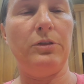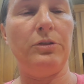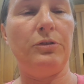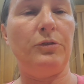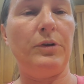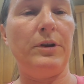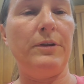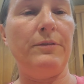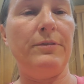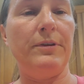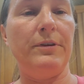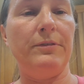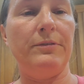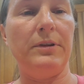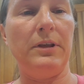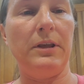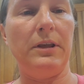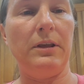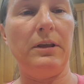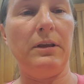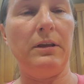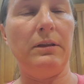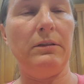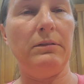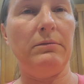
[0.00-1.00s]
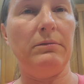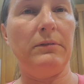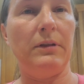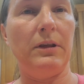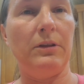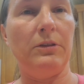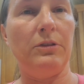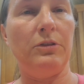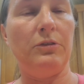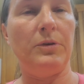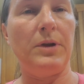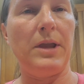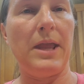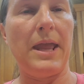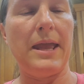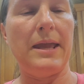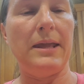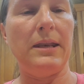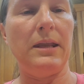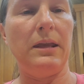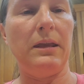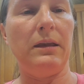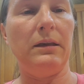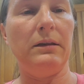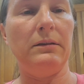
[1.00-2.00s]
350, you know,
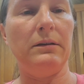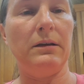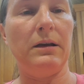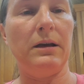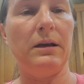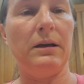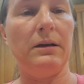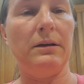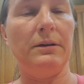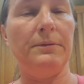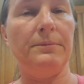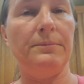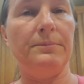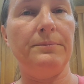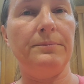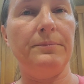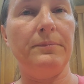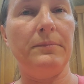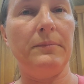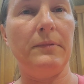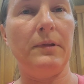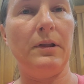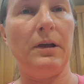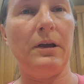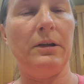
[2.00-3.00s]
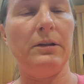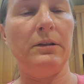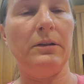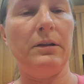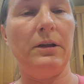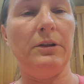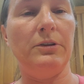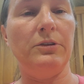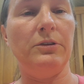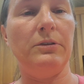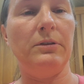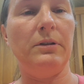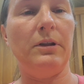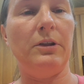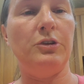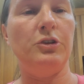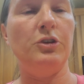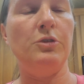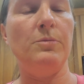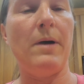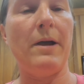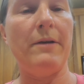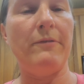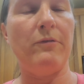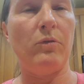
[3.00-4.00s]
380, um, a, a, a
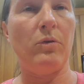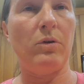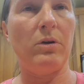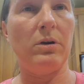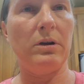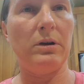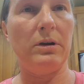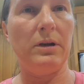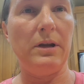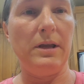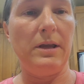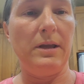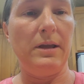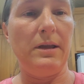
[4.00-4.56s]
two by four,